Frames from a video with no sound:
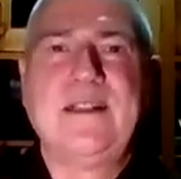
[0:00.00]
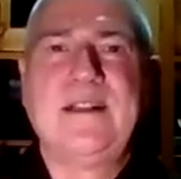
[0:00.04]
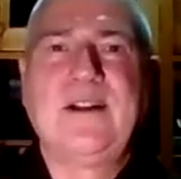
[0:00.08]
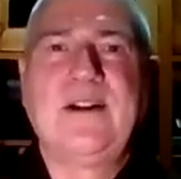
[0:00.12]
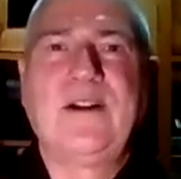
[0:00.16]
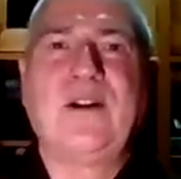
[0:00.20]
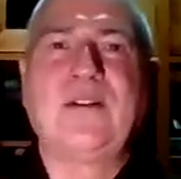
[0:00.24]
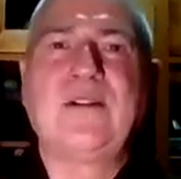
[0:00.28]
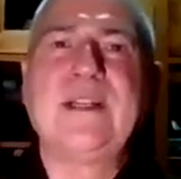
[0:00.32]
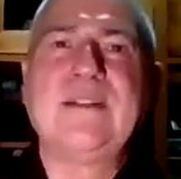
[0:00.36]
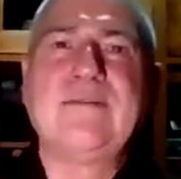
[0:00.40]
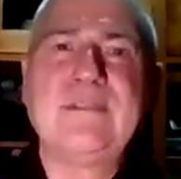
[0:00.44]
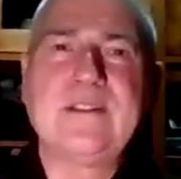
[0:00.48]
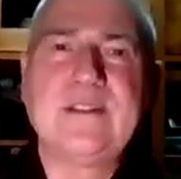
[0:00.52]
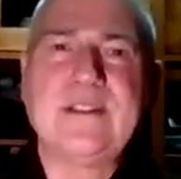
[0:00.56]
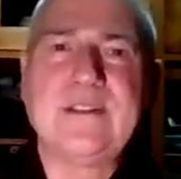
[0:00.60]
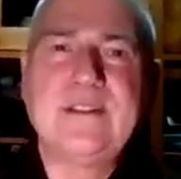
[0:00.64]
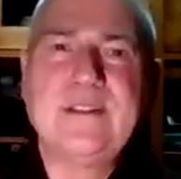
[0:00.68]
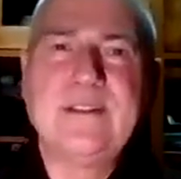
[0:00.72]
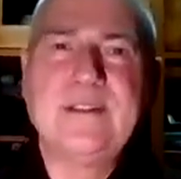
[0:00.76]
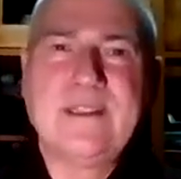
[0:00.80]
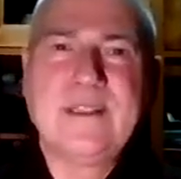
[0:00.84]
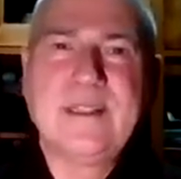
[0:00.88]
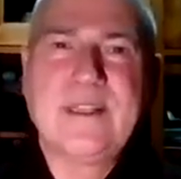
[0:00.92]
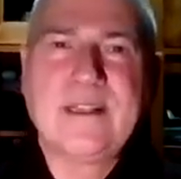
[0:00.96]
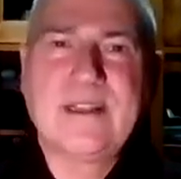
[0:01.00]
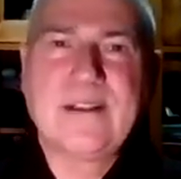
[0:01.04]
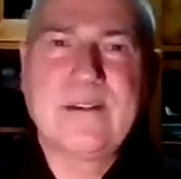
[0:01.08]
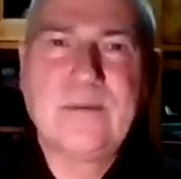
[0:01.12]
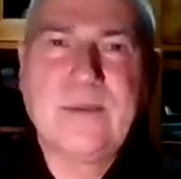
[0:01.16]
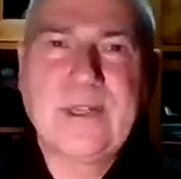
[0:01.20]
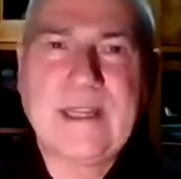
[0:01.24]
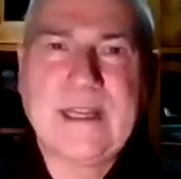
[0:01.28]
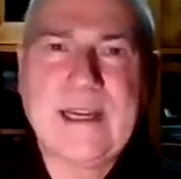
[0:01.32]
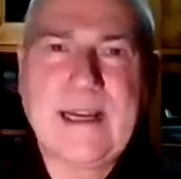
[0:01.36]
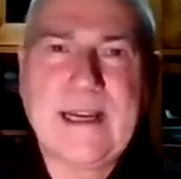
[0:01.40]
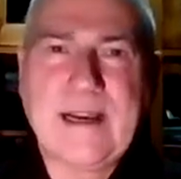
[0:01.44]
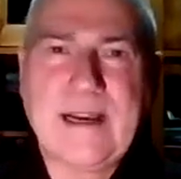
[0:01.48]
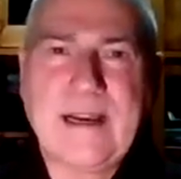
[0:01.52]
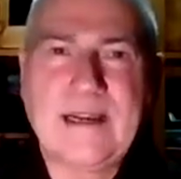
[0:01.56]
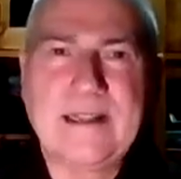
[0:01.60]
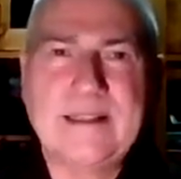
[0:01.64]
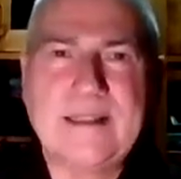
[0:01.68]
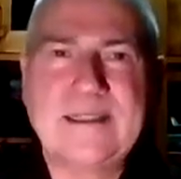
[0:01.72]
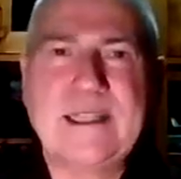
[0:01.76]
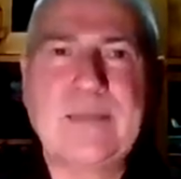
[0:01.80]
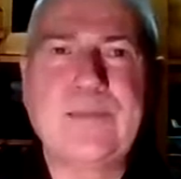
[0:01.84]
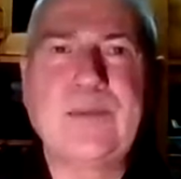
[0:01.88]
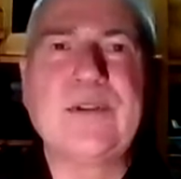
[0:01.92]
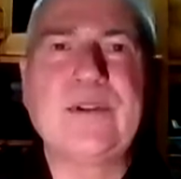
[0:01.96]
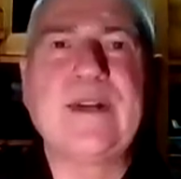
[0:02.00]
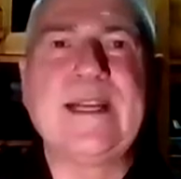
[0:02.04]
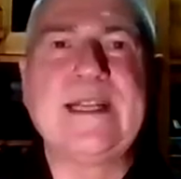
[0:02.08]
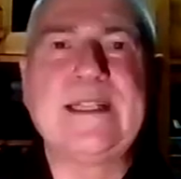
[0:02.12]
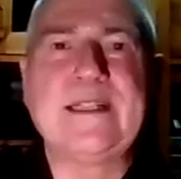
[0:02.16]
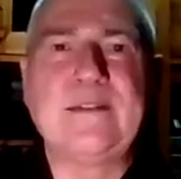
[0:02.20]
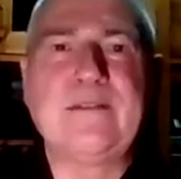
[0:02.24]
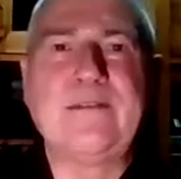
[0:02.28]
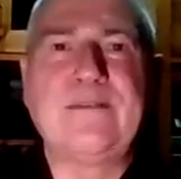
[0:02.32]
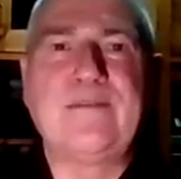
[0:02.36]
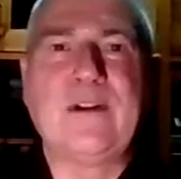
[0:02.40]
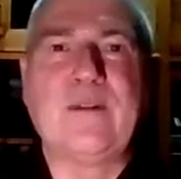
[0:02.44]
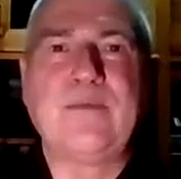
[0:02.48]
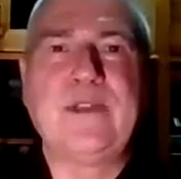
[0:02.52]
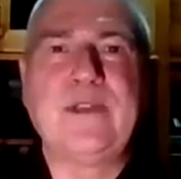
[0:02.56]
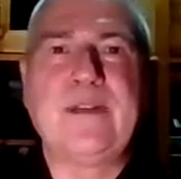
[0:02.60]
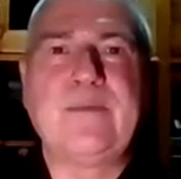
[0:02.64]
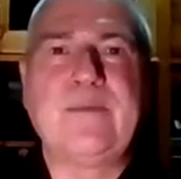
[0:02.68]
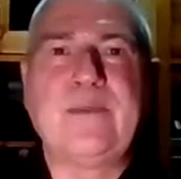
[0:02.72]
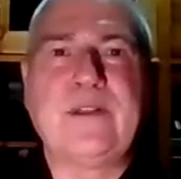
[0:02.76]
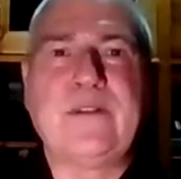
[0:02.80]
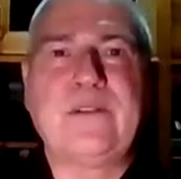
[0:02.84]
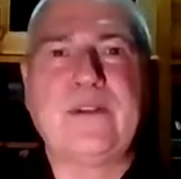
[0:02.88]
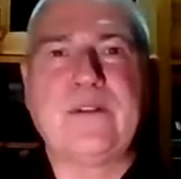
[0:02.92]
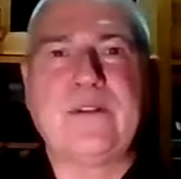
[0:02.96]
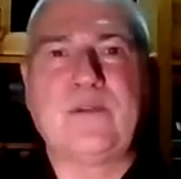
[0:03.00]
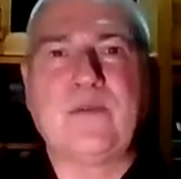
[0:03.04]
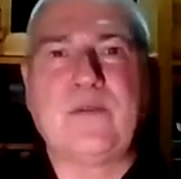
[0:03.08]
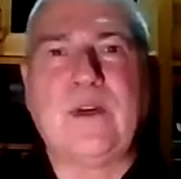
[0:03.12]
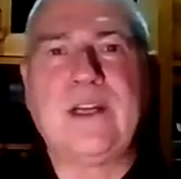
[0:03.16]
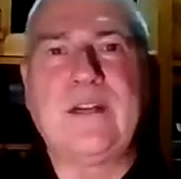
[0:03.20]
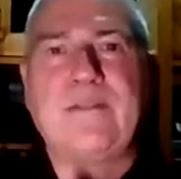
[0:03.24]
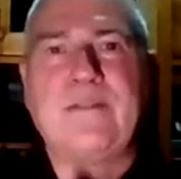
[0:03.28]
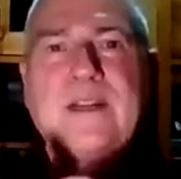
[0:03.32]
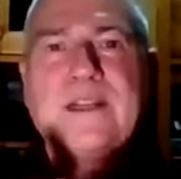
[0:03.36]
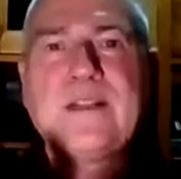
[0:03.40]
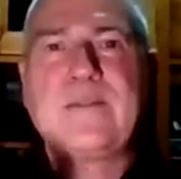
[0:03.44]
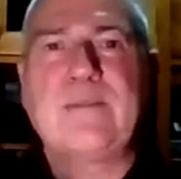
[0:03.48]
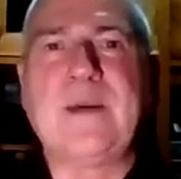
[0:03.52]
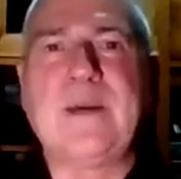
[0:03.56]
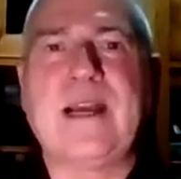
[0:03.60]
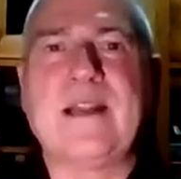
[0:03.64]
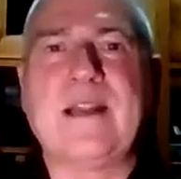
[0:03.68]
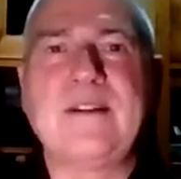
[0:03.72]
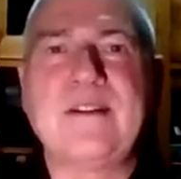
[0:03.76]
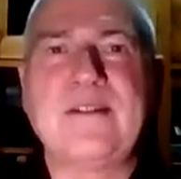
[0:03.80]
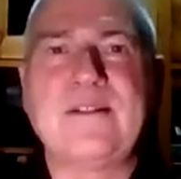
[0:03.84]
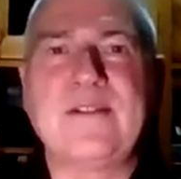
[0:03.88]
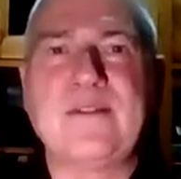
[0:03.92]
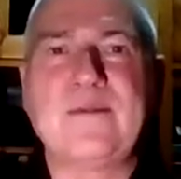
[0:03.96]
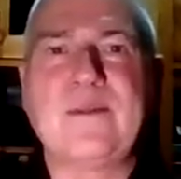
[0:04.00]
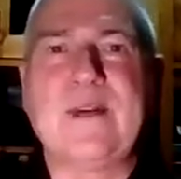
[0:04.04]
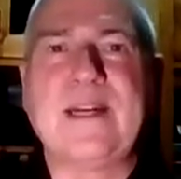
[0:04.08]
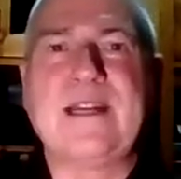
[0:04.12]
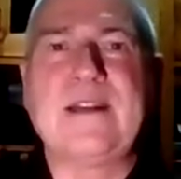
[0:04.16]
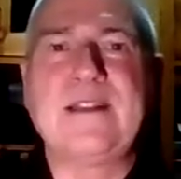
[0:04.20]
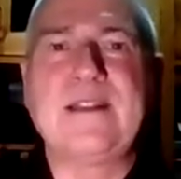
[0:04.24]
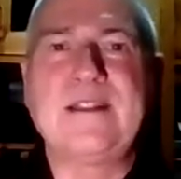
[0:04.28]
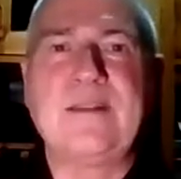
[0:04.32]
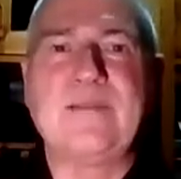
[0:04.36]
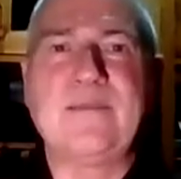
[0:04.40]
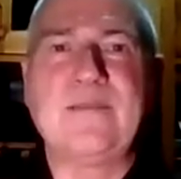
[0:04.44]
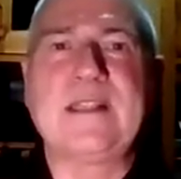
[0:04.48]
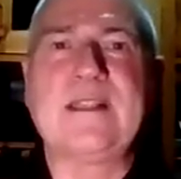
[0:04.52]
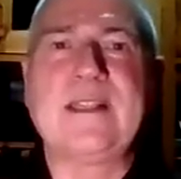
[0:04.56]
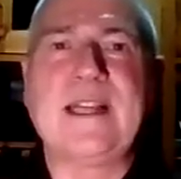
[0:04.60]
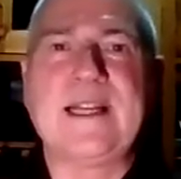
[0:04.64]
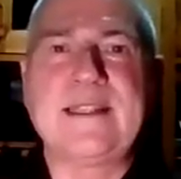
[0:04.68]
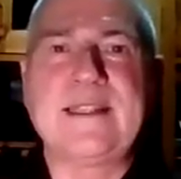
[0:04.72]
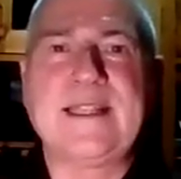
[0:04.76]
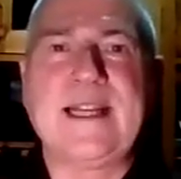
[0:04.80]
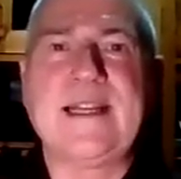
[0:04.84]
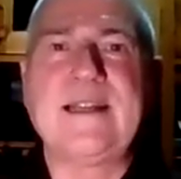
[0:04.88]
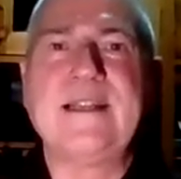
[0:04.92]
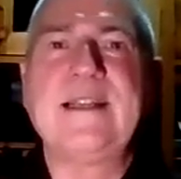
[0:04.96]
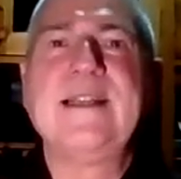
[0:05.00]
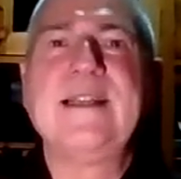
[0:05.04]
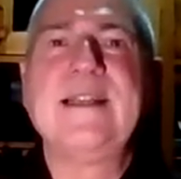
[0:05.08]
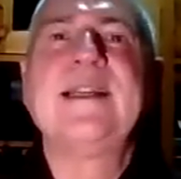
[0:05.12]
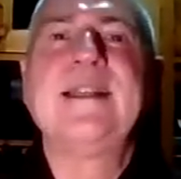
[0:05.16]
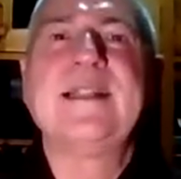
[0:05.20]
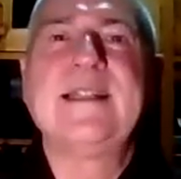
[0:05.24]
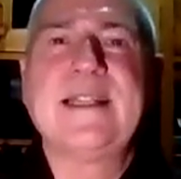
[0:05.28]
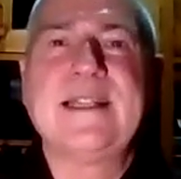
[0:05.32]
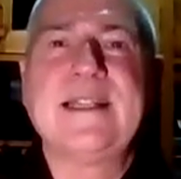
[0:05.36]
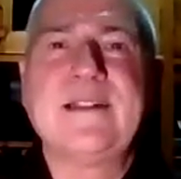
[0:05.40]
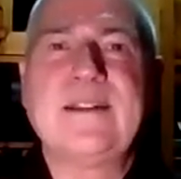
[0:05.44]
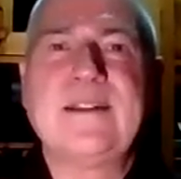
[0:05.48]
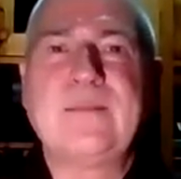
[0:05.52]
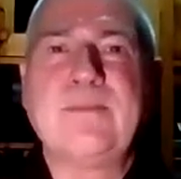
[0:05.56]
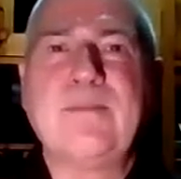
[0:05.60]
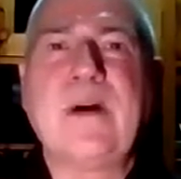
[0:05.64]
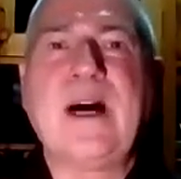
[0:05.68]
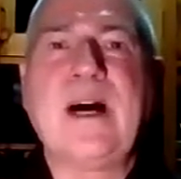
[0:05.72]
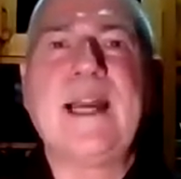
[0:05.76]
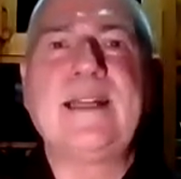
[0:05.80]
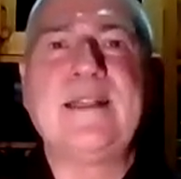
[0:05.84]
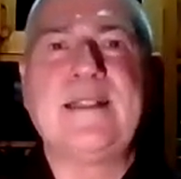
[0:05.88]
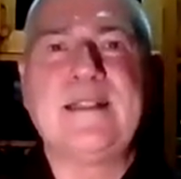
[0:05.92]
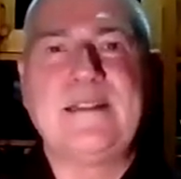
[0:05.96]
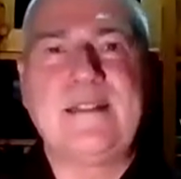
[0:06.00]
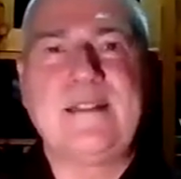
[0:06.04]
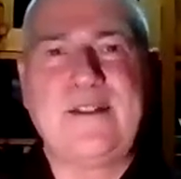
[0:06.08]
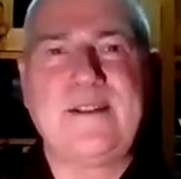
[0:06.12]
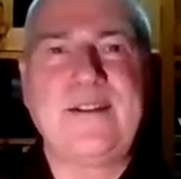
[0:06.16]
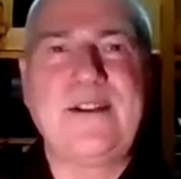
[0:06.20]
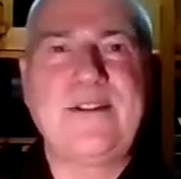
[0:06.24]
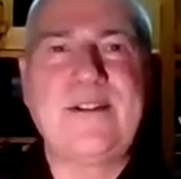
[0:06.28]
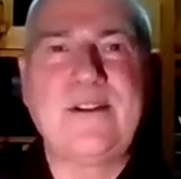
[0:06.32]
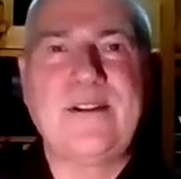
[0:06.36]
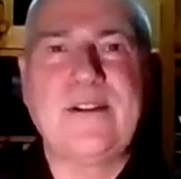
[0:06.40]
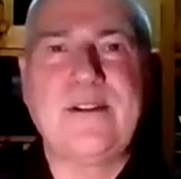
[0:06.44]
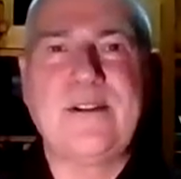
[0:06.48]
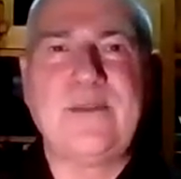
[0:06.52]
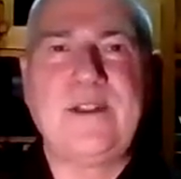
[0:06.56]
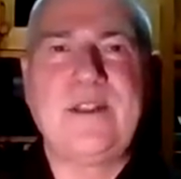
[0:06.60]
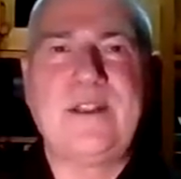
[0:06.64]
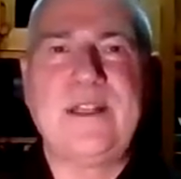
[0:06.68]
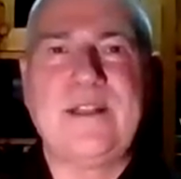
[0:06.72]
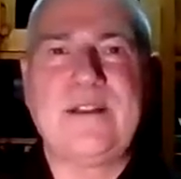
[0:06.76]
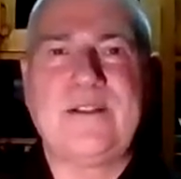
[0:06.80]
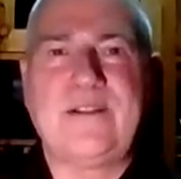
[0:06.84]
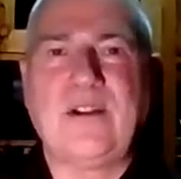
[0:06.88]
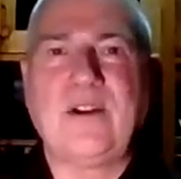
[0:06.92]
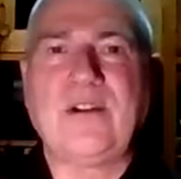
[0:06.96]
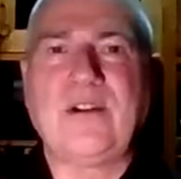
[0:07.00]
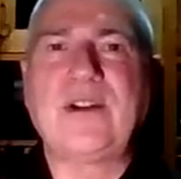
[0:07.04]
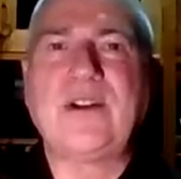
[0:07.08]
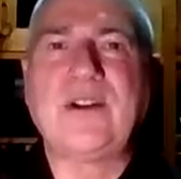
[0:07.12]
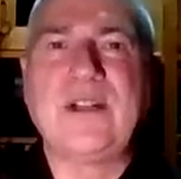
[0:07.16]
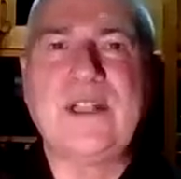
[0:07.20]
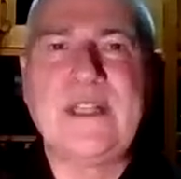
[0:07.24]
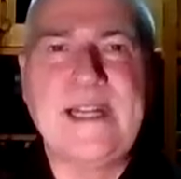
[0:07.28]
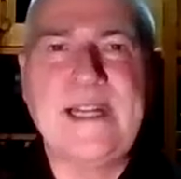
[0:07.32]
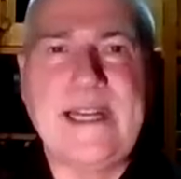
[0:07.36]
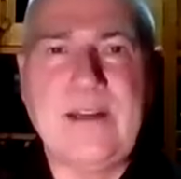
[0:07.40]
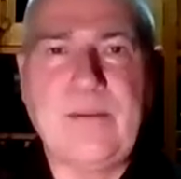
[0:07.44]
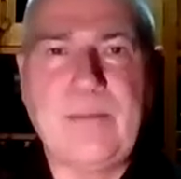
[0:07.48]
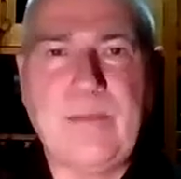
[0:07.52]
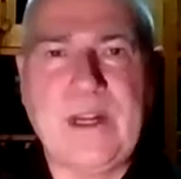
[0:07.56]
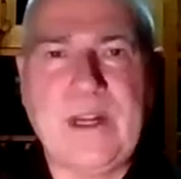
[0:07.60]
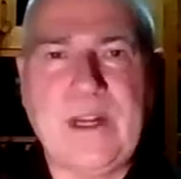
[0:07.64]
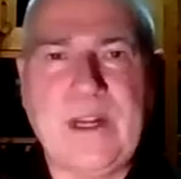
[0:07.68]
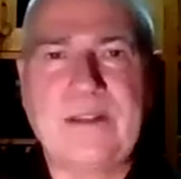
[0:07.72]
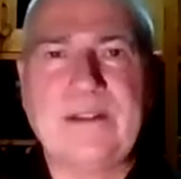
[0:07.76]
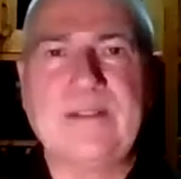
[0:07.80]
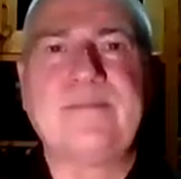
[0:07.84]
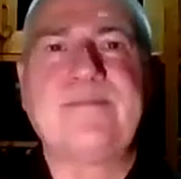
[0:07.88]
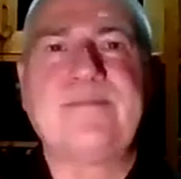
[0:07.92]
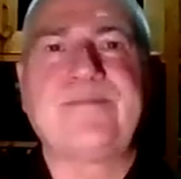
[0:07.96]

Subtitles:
or even we are separated from them because one of us passes away or something like that, then the mind is disturbed. There's not contentment.